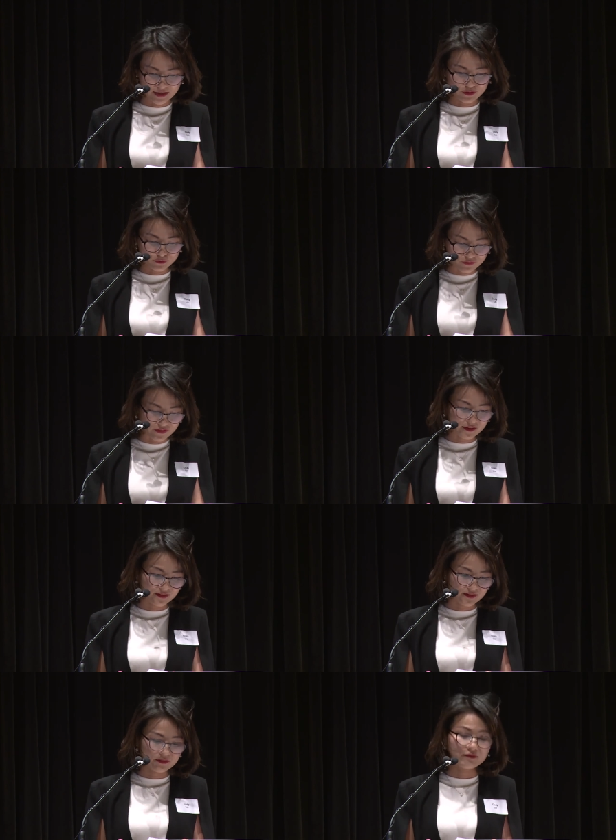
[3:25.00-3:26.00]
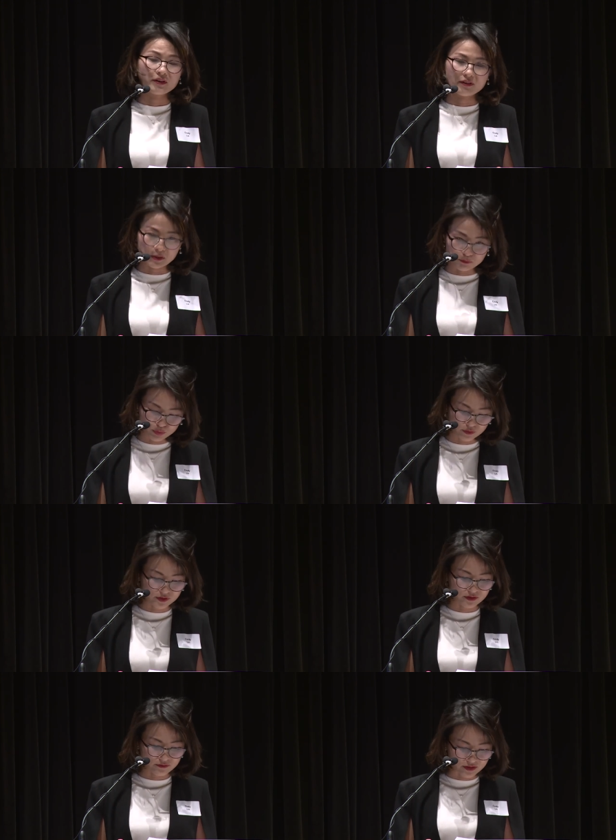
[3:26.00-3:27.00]
to further very
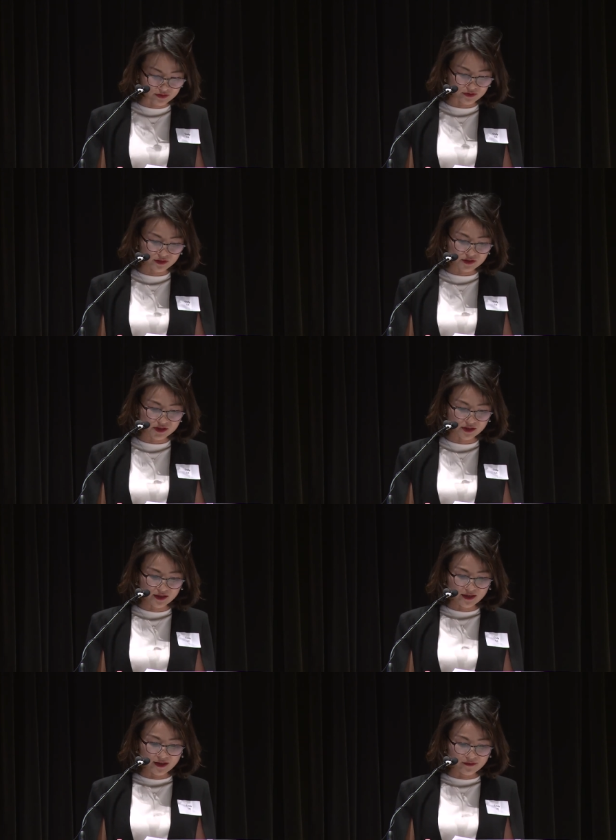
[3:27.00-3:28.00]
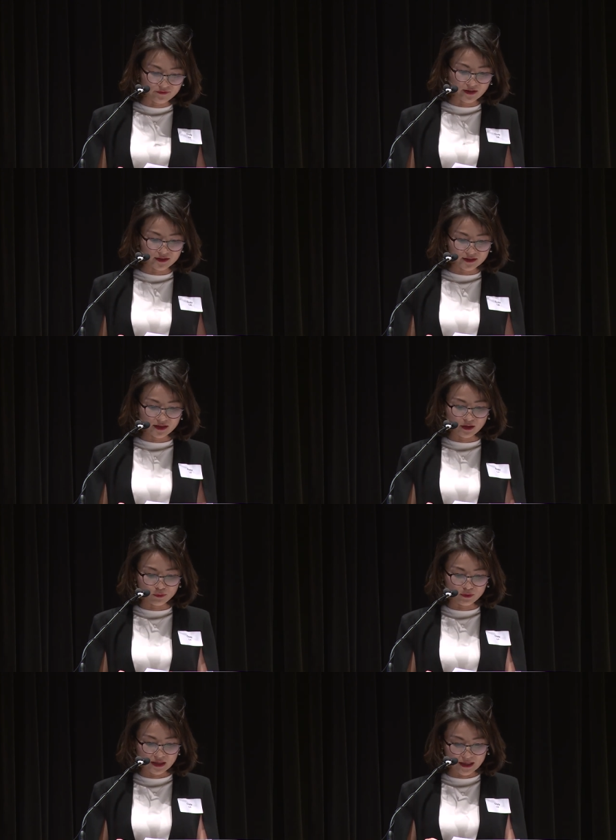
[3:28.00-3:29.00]
important research. And finally, I
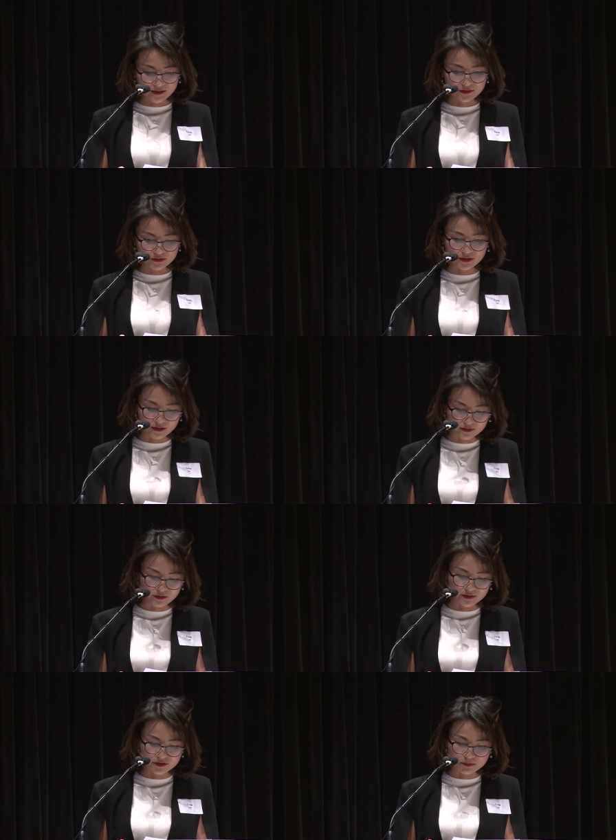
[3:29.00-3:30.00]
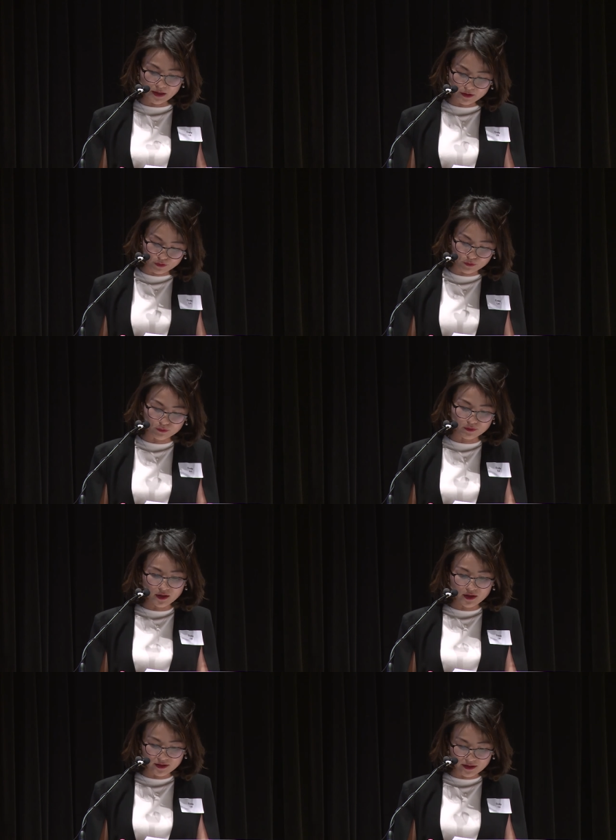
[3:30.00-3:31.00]
would like to acknowledge my
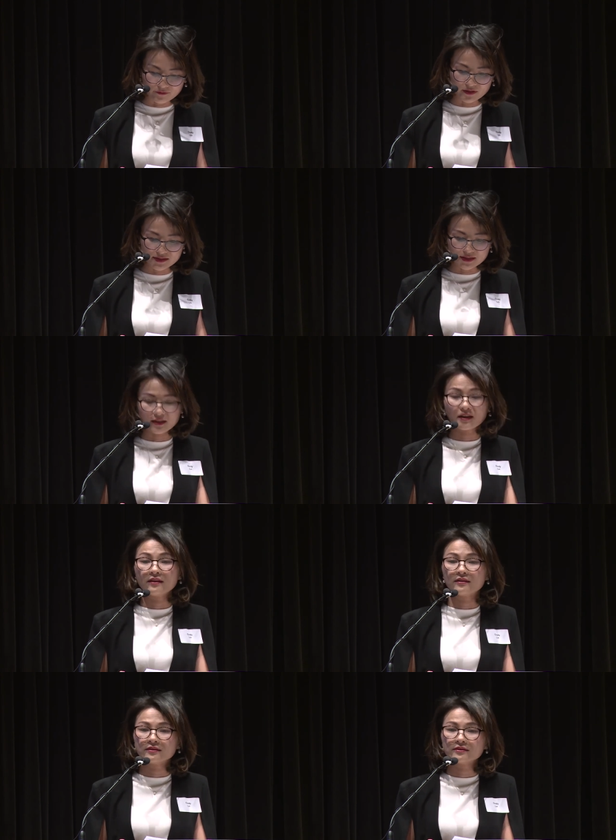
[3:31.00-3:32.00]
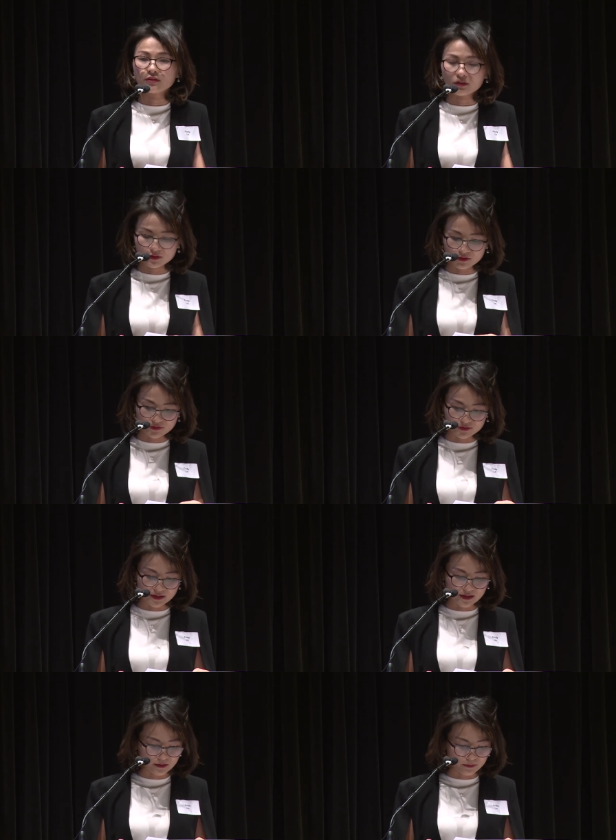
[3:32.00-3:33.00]
co-investigators, Dr.
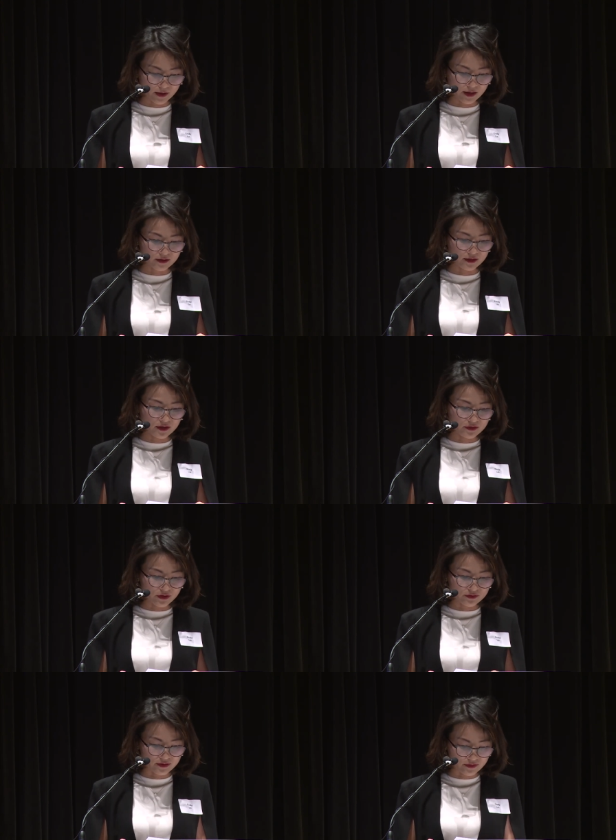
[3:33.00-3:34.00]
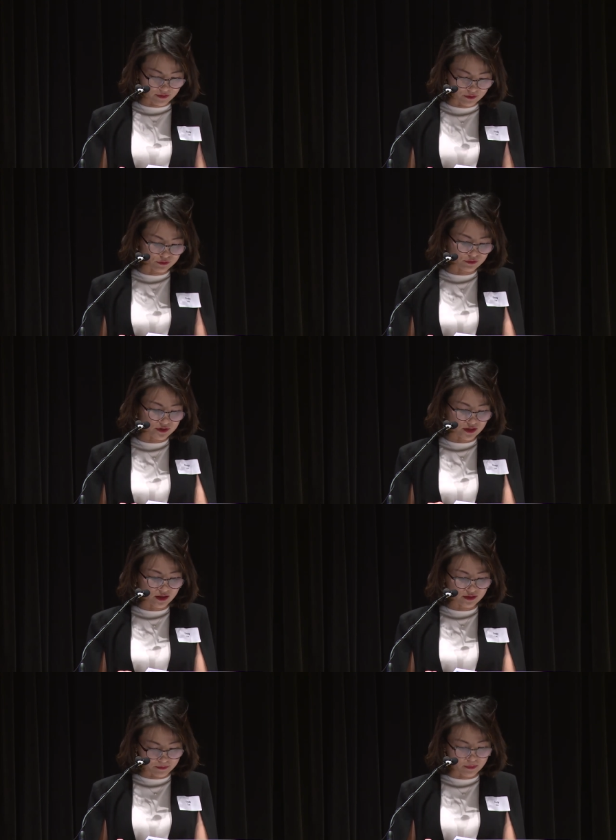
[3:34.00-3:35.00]
Susanna Park, Dr.
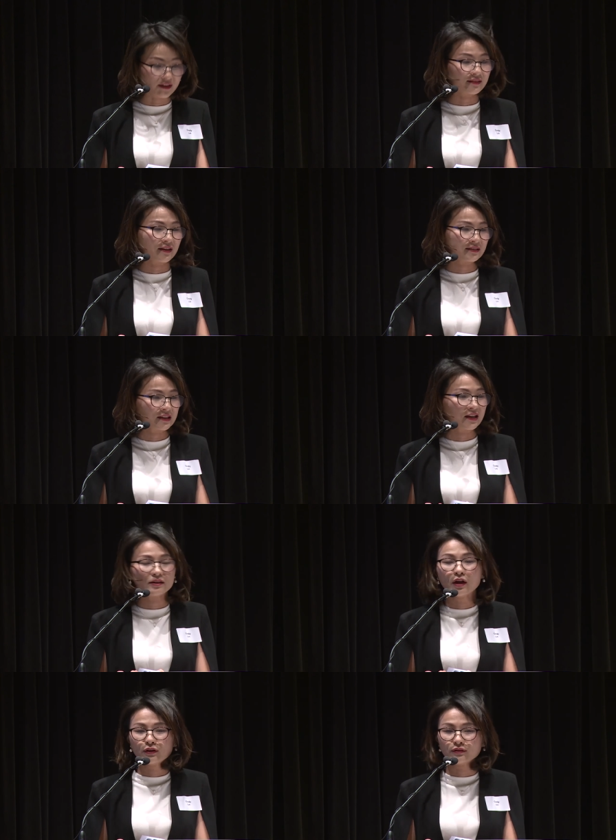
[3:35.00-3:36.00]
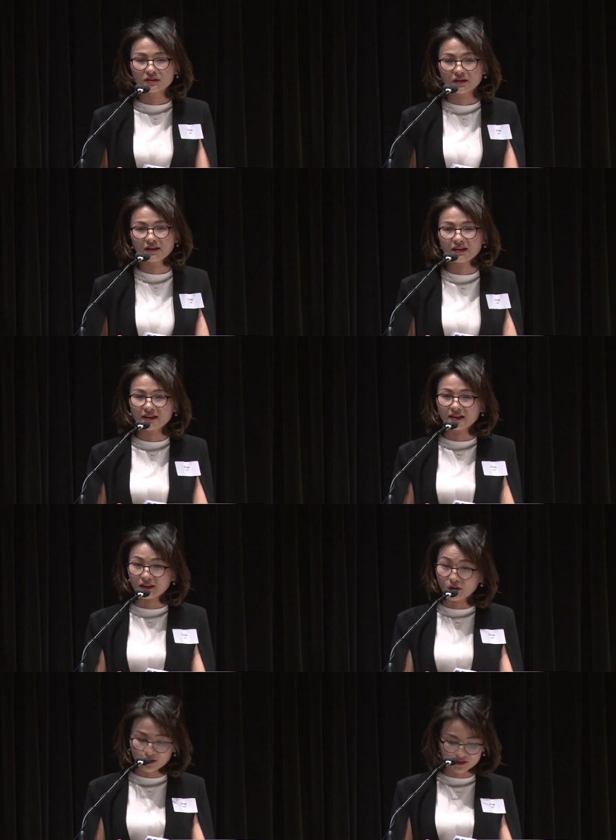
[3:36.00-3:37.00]
Thanuja Dharmadasa, who's currently in
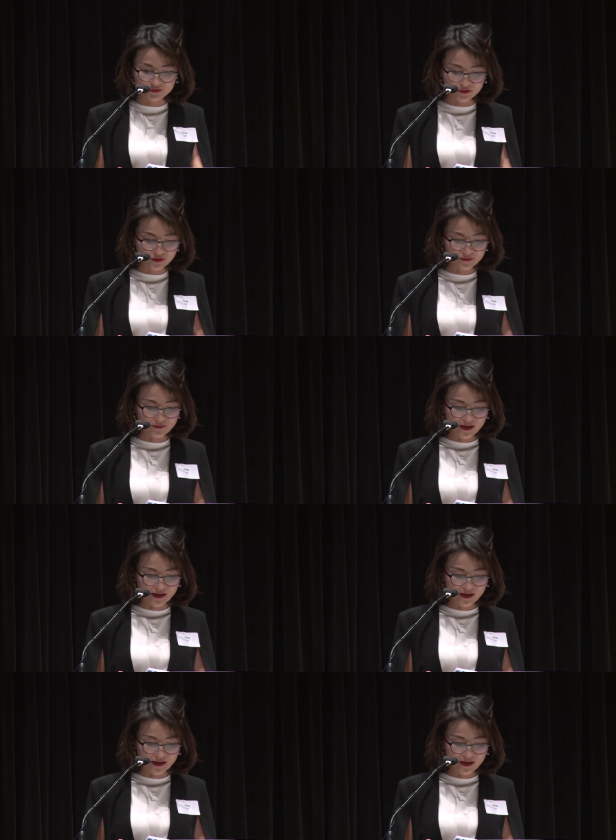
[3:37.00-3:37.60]
Oxford,